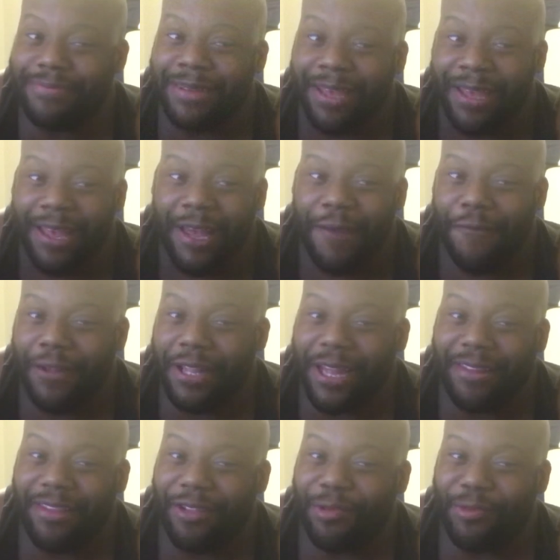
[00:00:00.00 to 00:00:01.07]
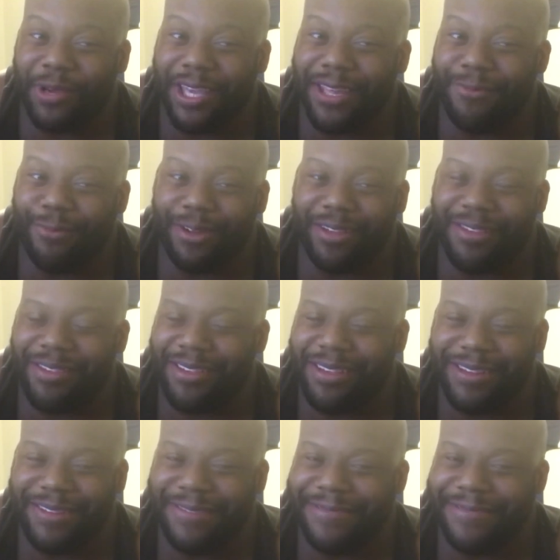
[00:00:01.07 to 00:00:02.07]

I feel like this win was